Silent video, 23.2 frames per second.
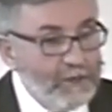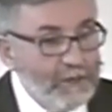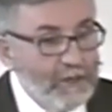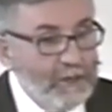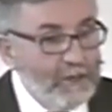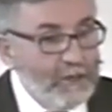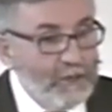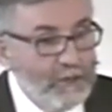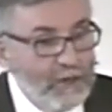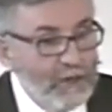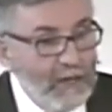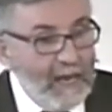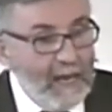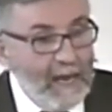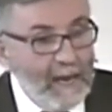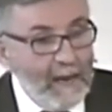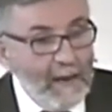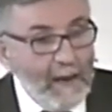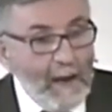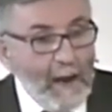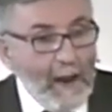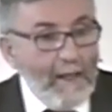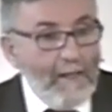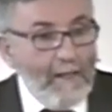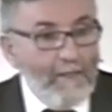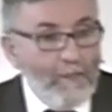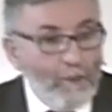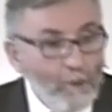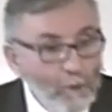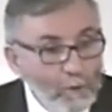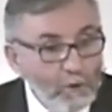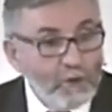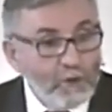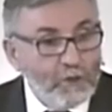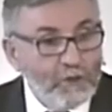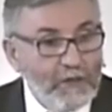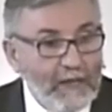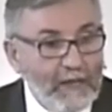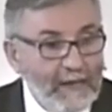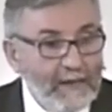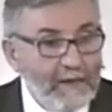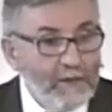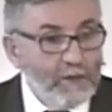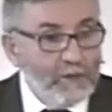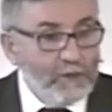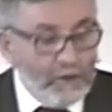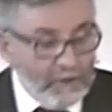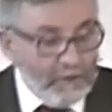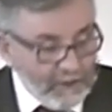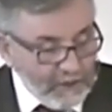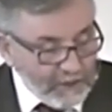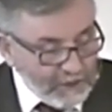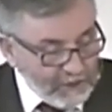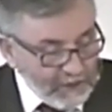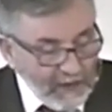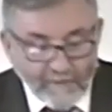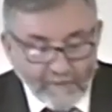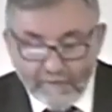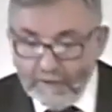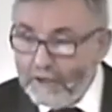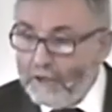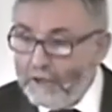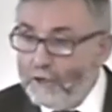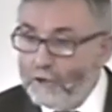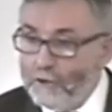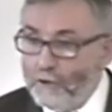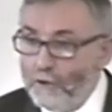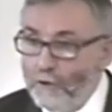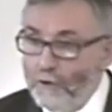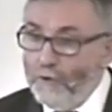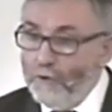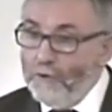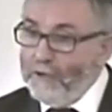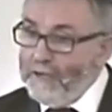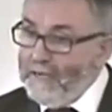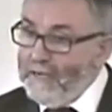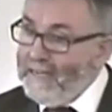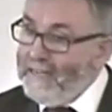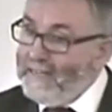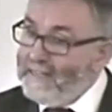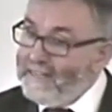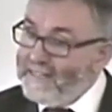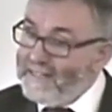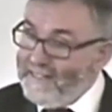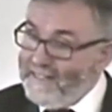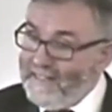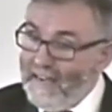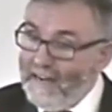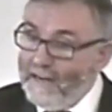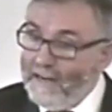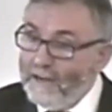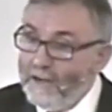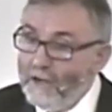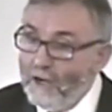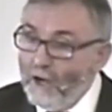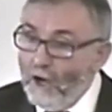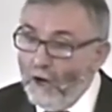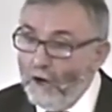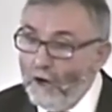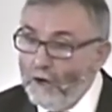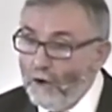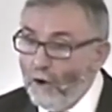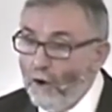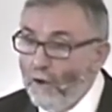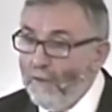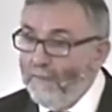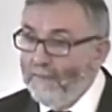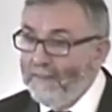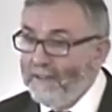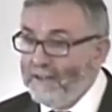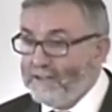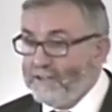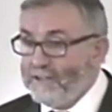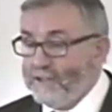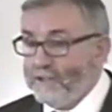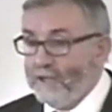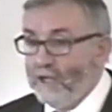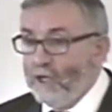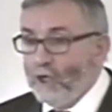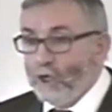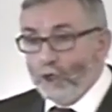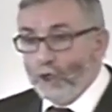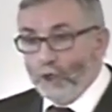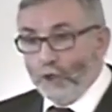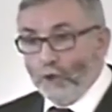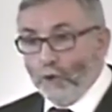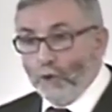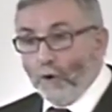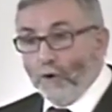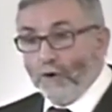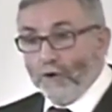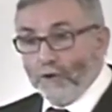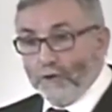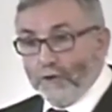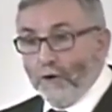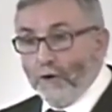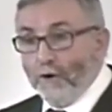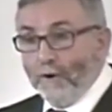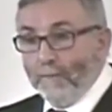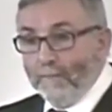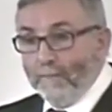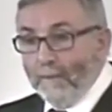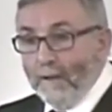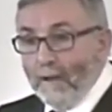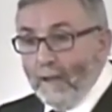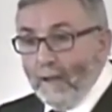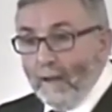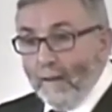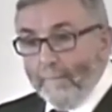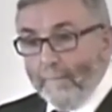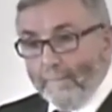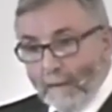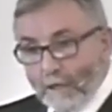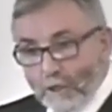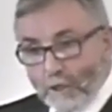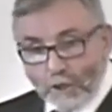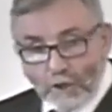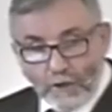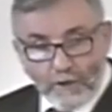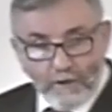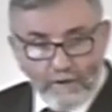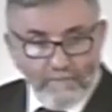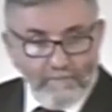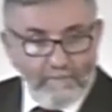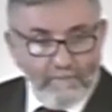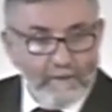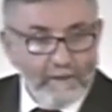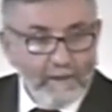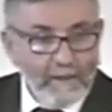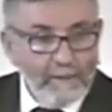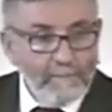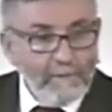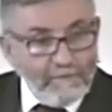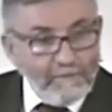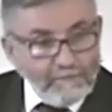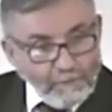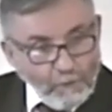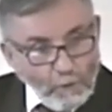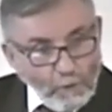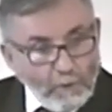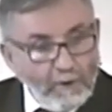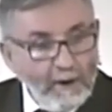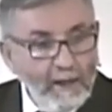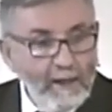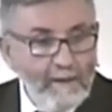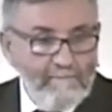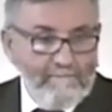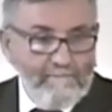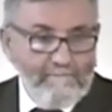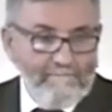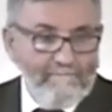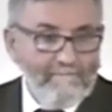is saying those things to the 72 that he is sending out on this short-term mission before him.